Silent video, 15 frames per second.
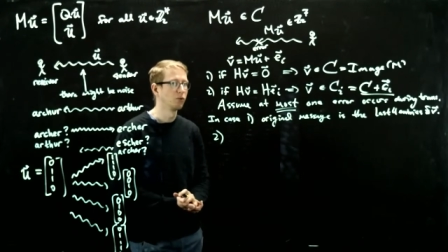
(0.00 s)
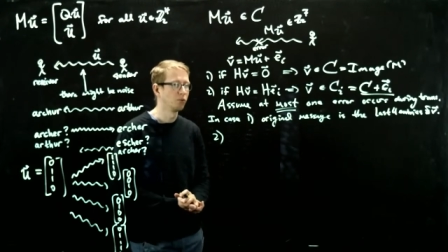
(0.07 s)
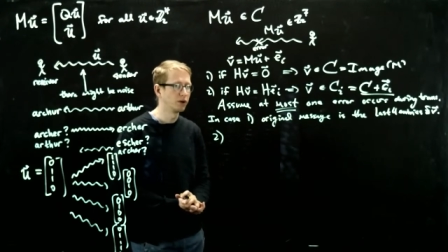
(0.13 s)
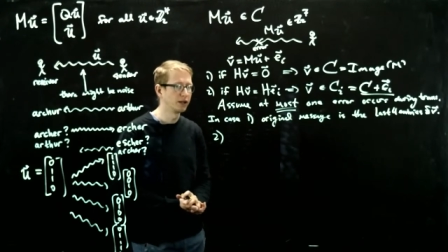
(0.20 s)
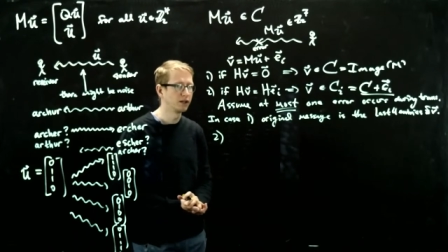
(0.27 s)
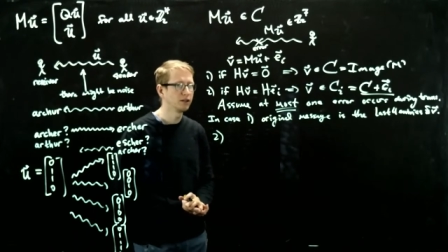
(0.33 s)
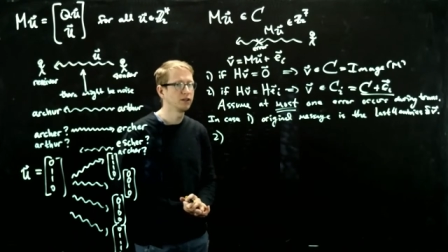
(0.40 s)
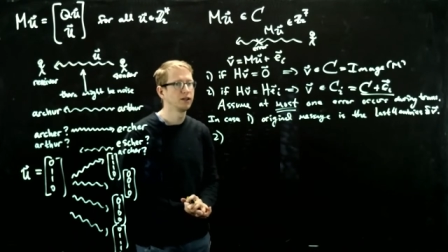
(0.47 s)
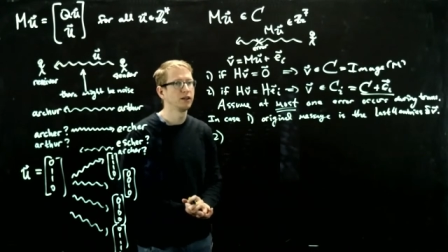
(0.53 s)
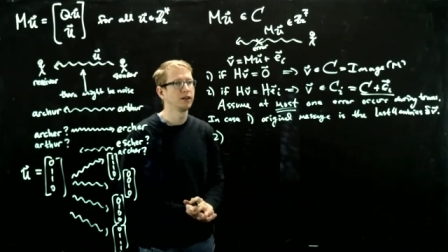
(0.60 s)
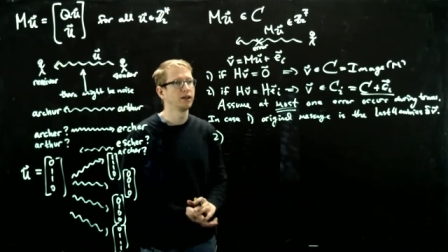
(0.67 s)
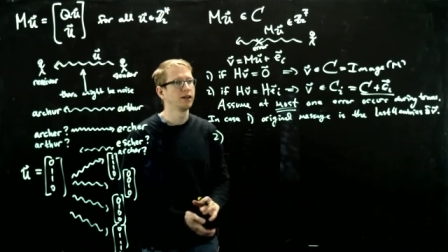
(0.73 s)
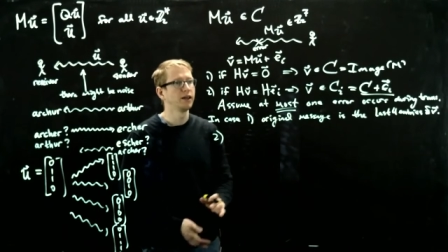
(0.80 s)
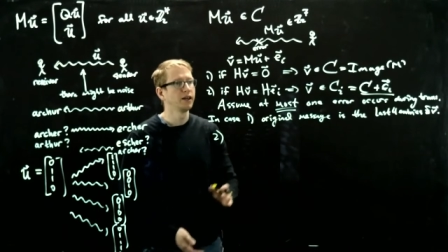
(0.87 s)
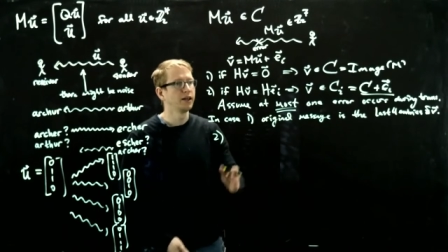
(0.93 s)
Well,
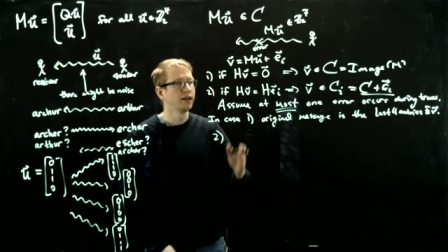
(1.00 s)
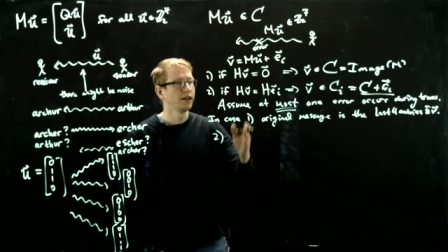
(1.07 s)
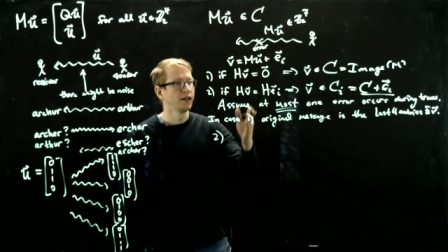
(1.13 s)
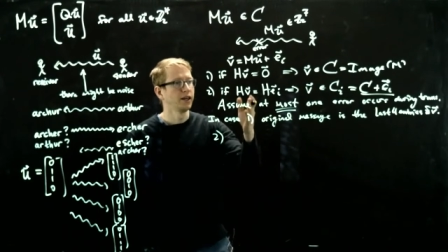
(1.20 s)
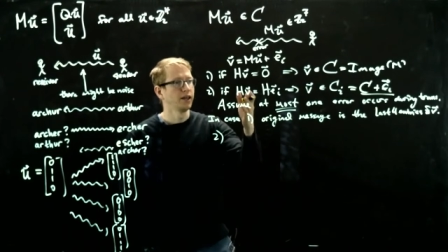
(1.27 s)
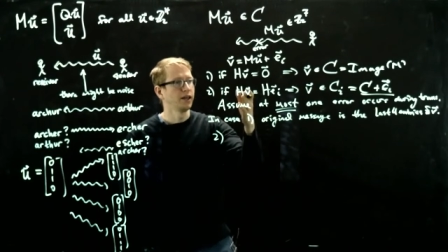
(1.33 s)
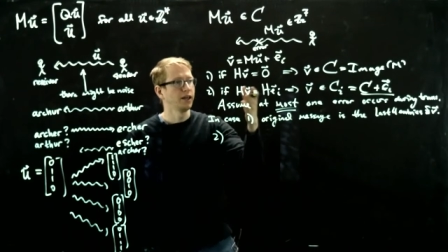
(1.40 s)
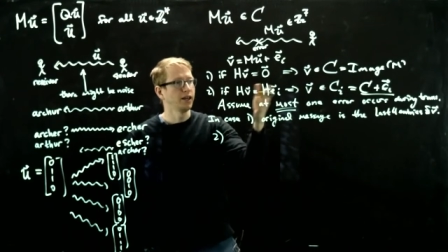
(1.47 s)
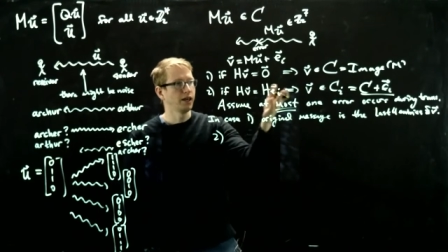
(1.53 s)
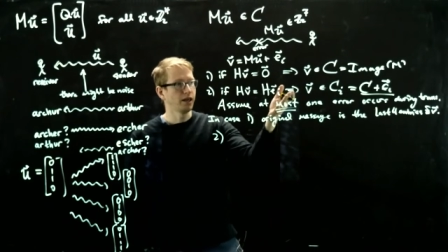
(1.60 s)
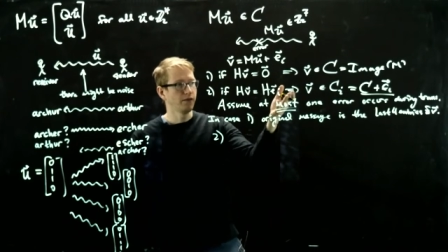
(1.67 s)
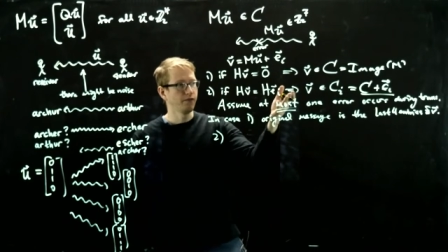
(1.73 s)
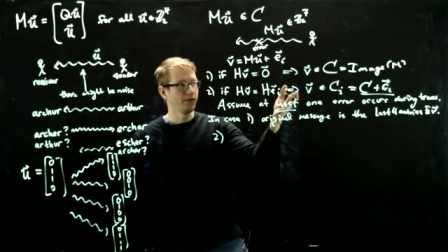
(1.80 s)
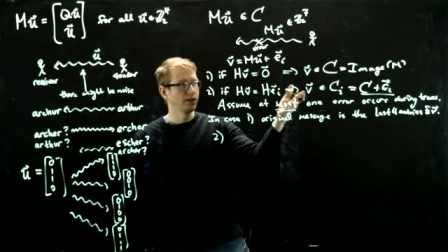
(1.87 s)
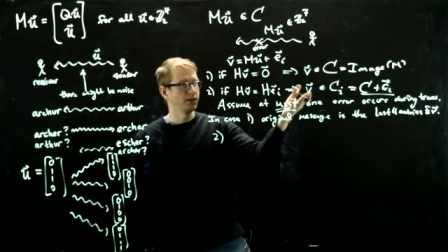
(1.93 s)

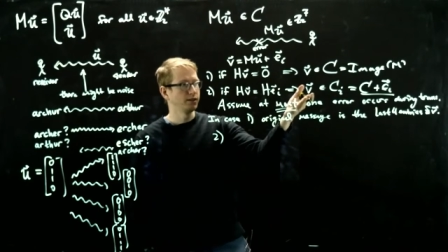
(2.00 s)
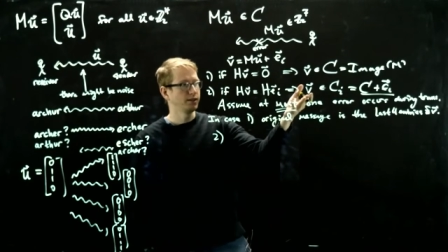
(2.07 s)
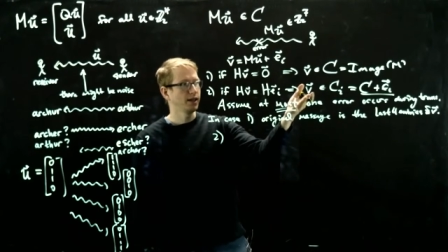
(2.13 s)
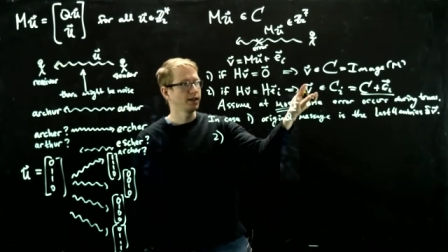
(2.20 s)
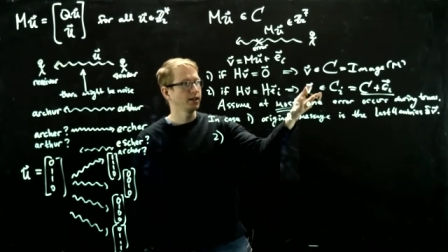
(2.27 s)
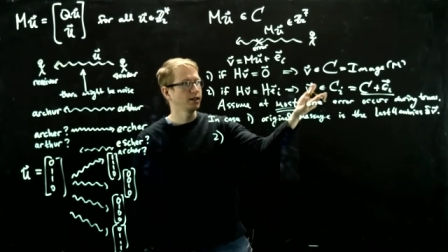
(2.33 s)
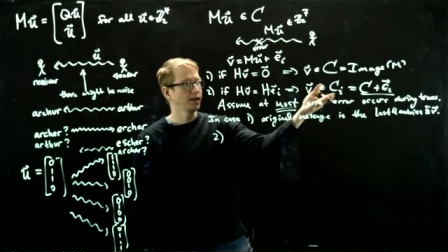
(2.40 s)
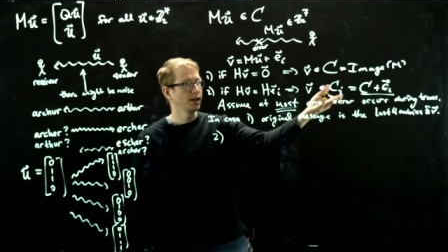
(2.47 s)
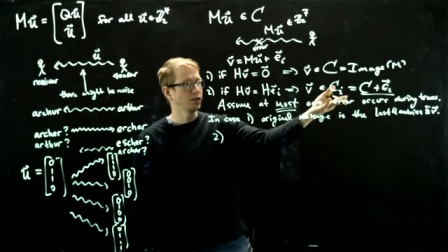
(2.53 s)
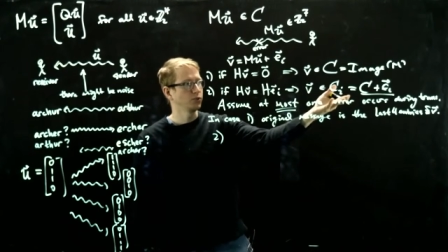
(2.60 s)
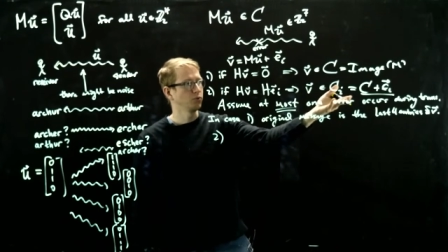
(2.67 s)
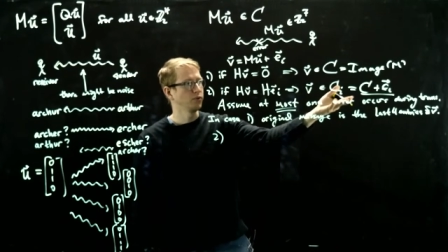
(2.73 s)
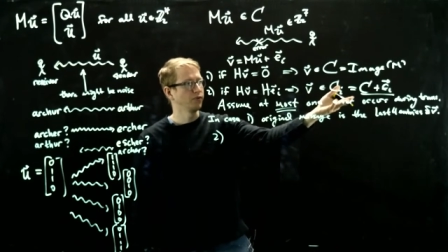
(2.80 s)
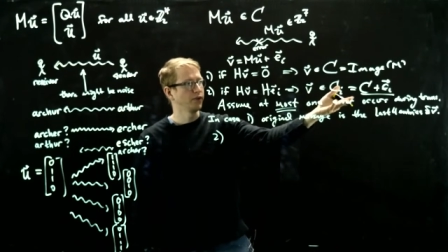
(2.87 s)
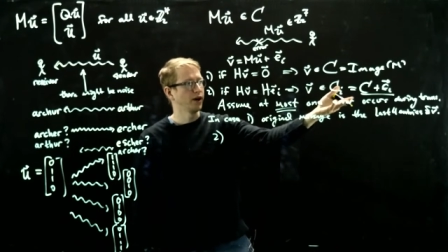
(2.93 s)
if in the second
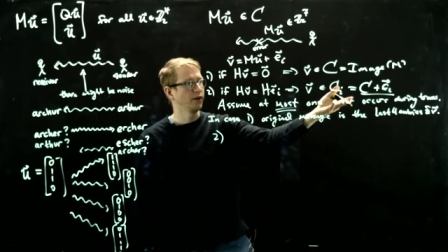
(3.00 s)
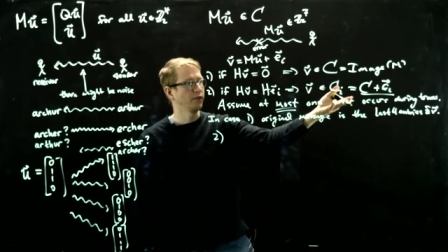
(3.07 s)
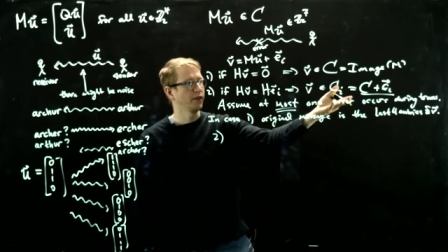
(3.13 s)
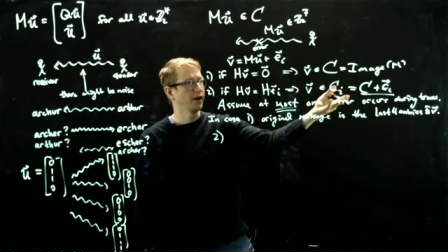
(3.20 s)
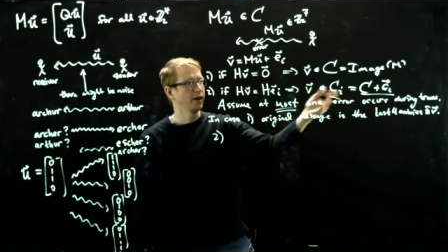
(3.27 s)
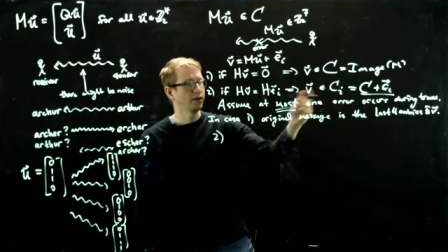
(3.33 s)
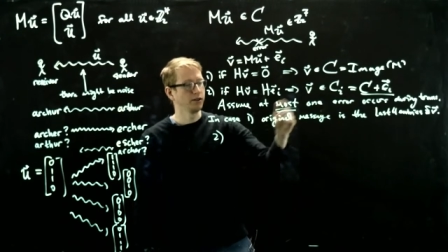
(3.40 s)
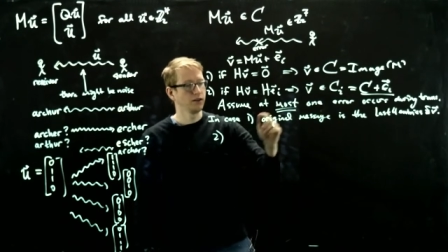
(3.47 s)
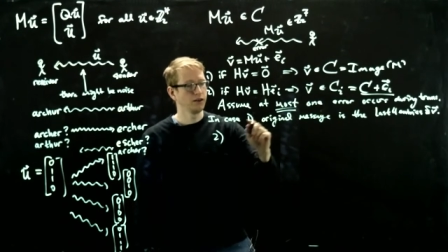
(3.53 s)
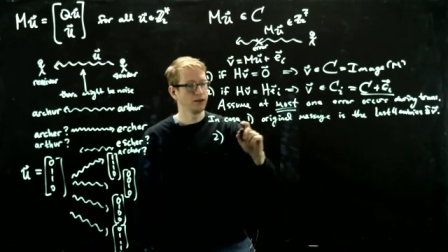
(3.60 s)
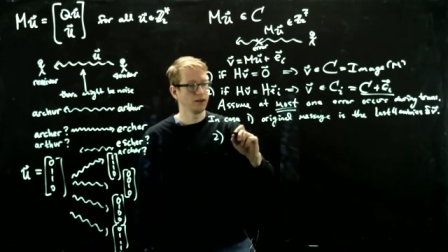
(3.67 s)
case we found that